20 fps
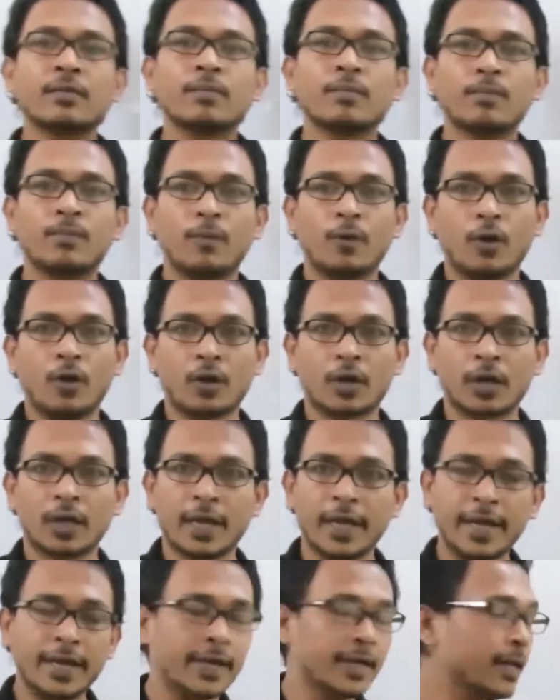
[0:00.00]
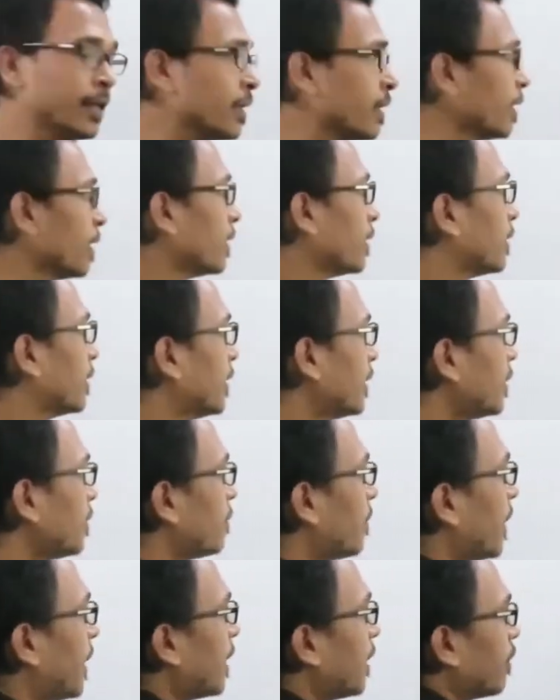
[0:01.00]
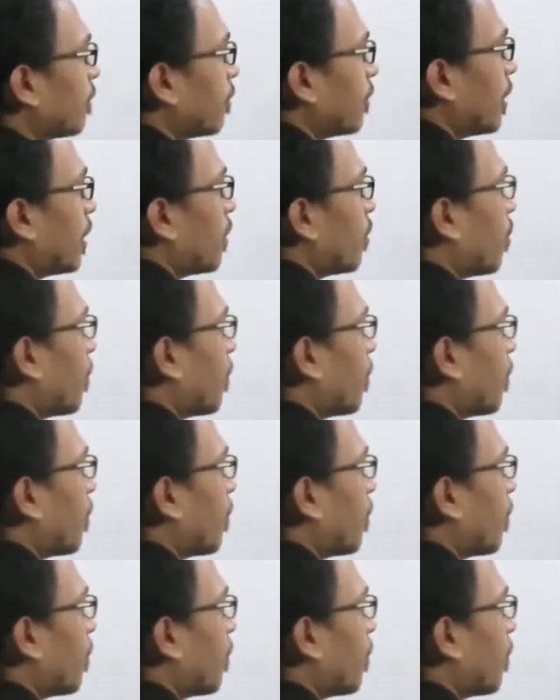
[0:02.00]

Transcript: block, and this particular